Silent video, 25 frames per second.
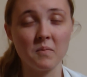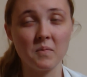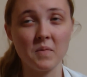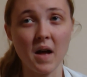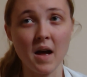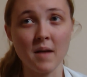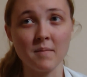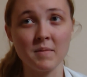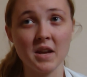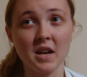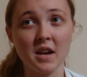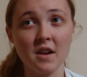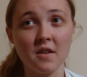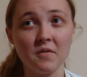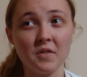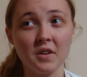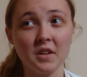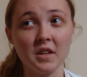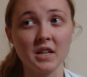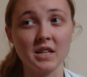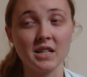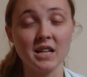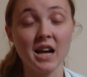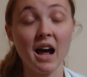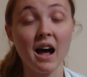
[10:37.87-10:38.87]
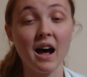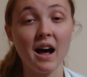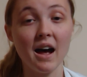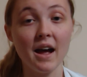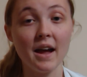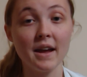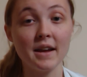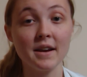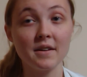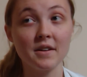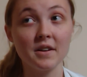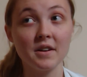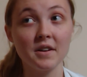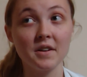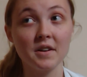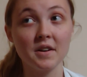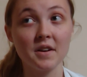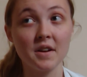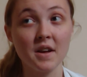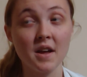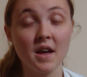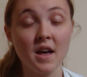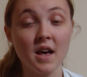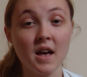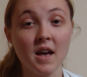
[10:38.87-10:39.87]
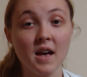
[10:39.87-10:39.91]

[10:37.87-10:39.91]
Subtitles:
I'm getting really tired.